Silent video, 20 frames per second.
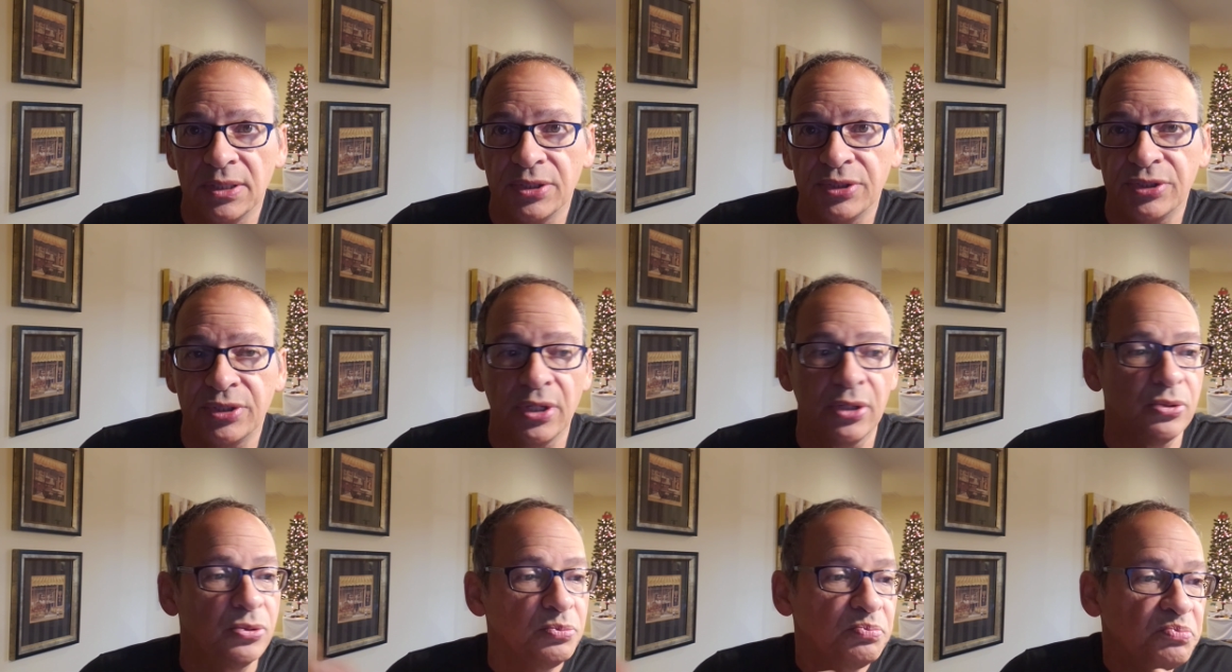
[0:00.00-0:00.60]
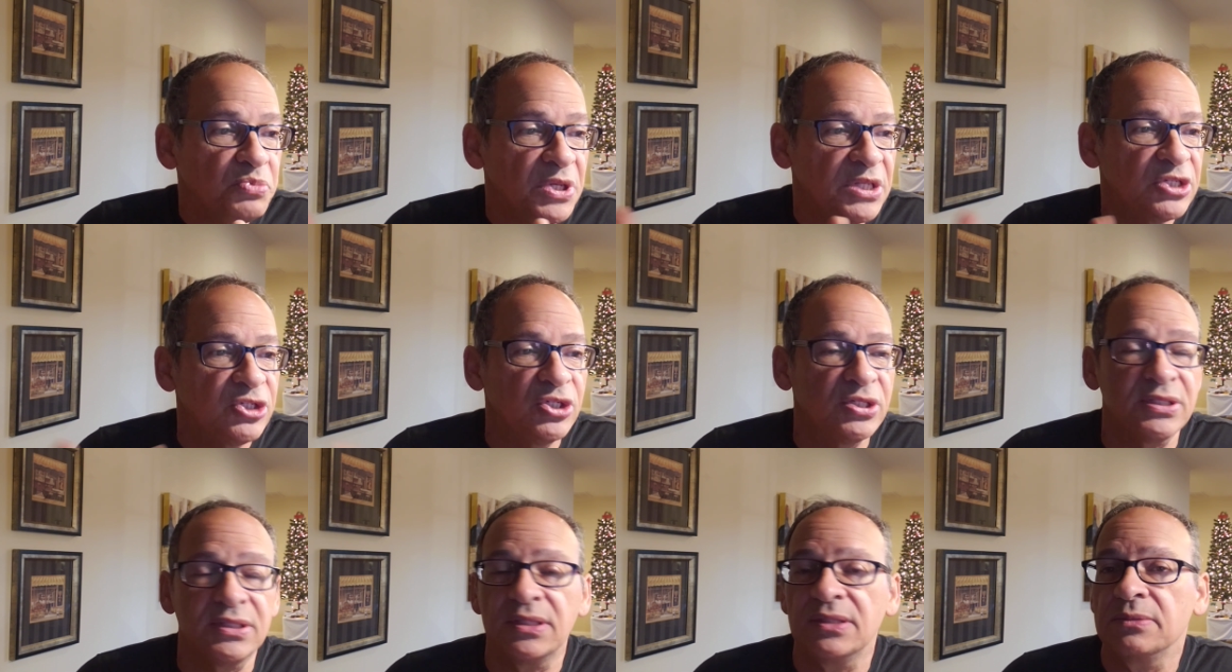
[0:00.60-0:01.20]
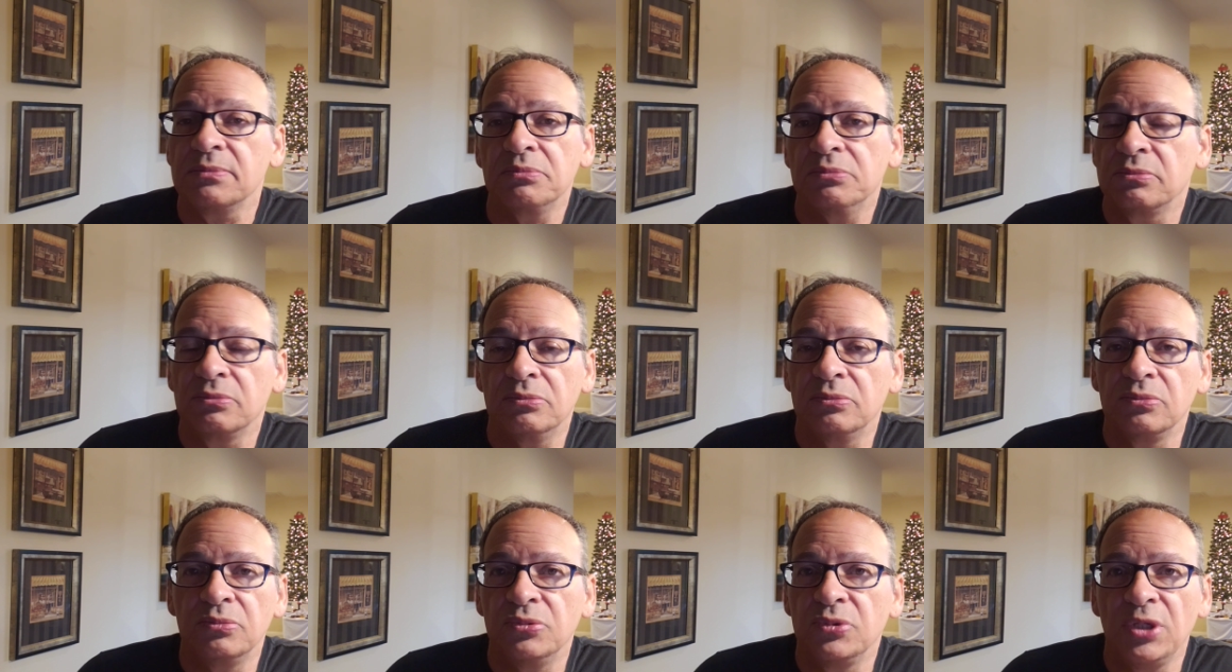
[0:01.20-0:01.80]
So it's just
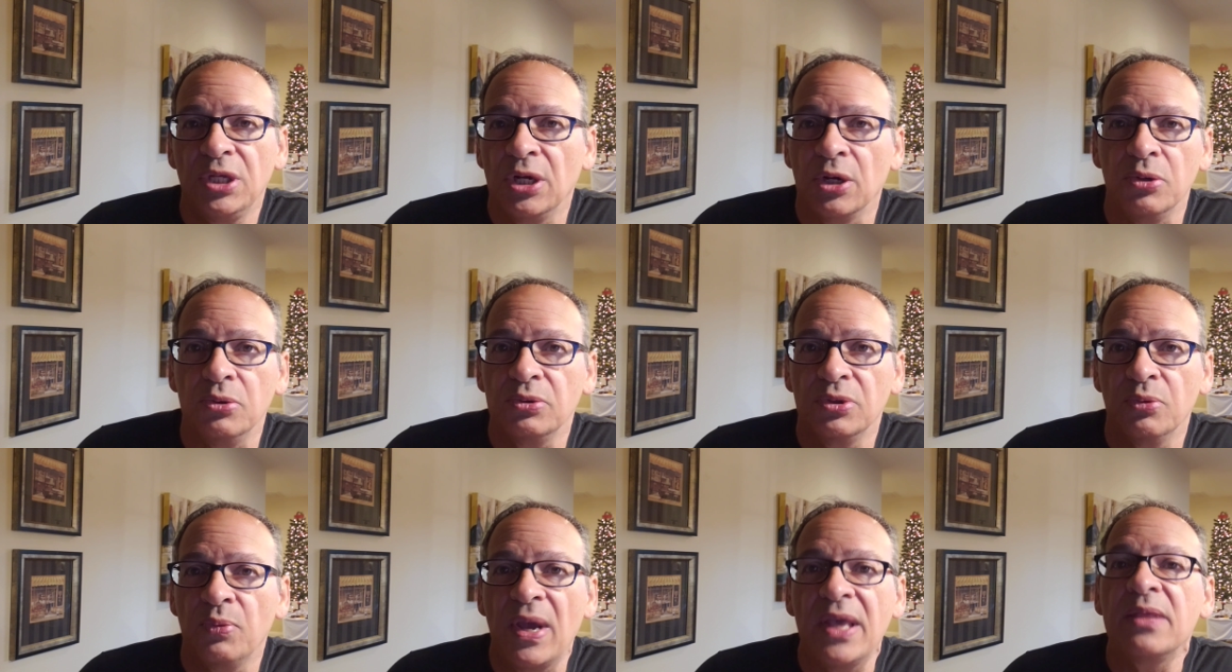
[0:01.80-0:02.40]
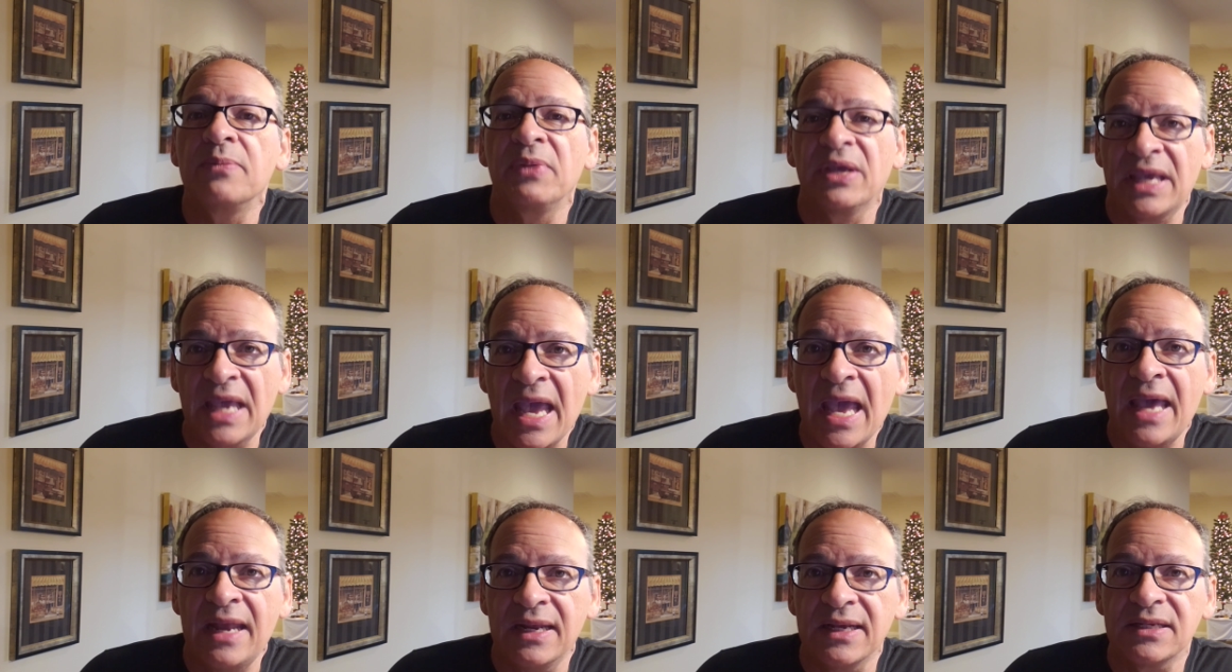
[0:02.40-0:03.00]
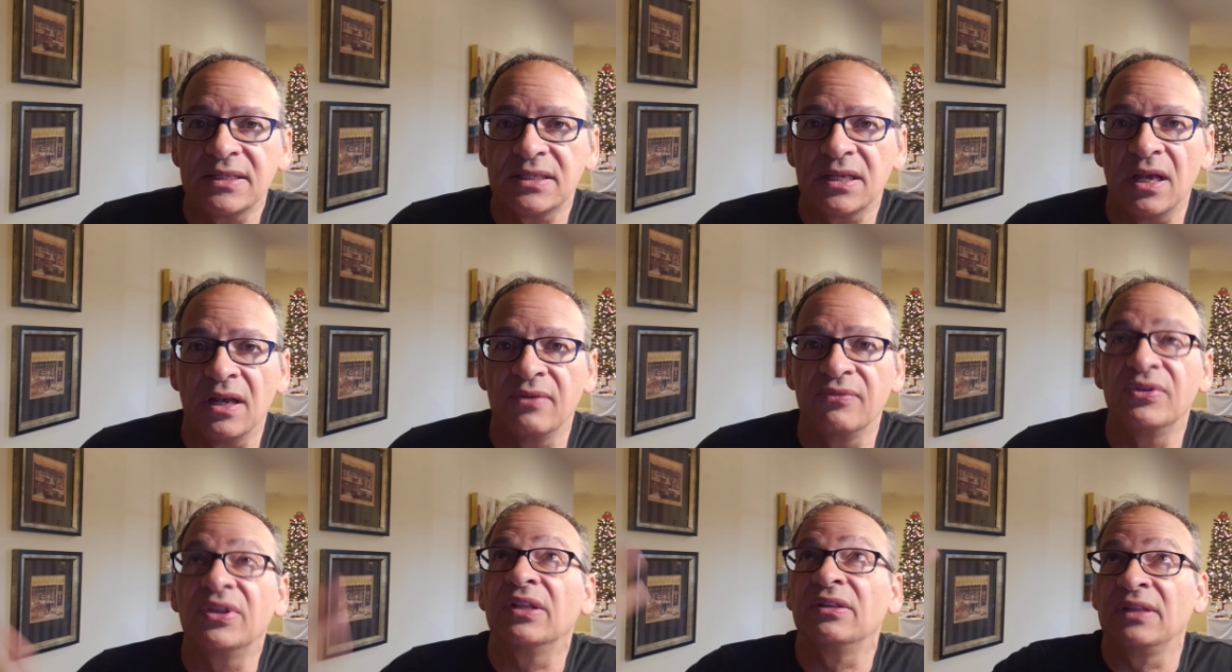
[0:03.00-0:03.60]
the way the mechanics
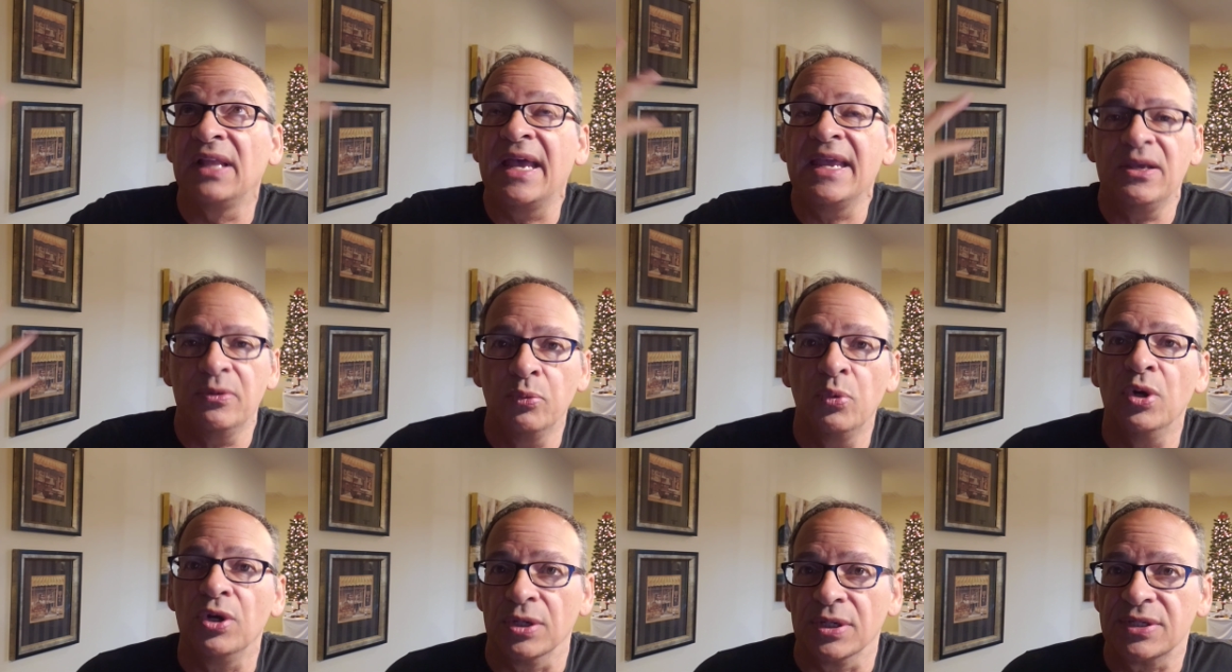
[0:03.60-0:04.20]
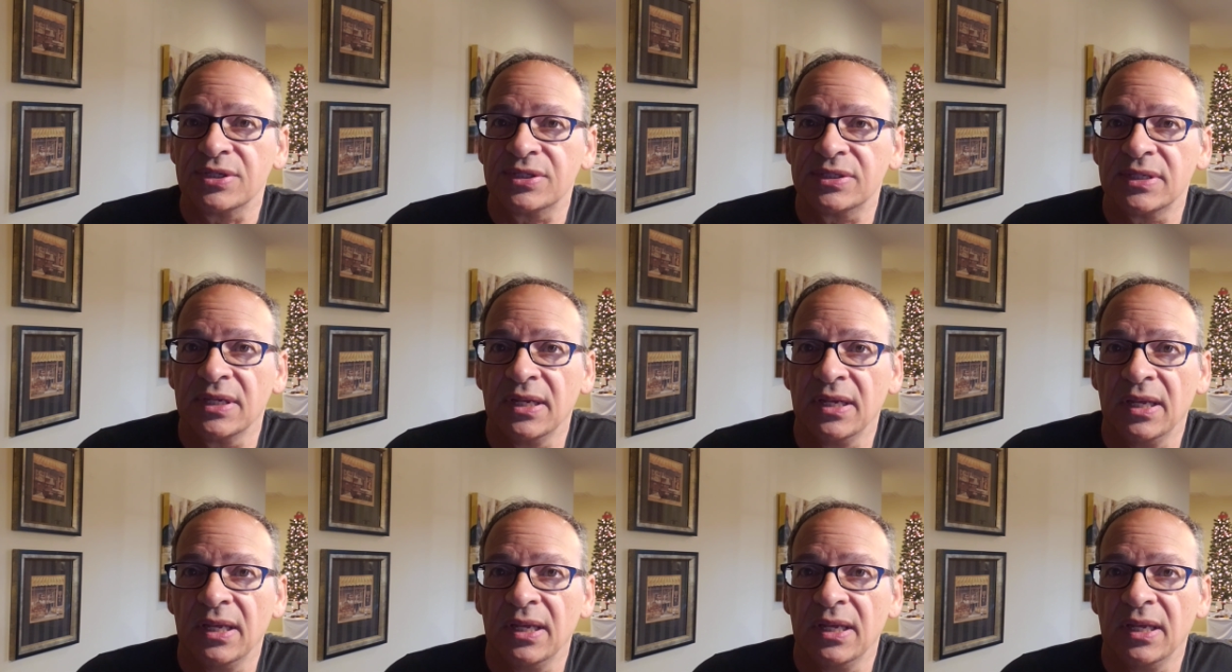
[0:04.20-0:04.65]
of the light works.